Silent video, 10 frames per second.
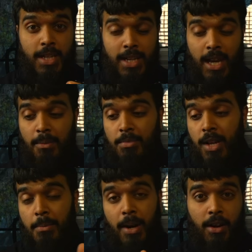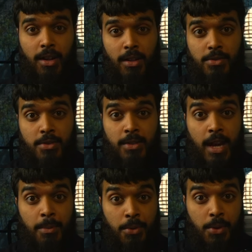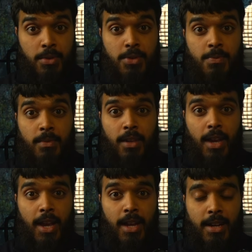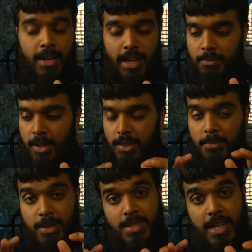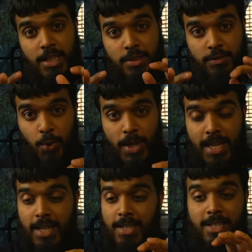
app, parallel to Apple Notes. And again, the mistake to avoid here is to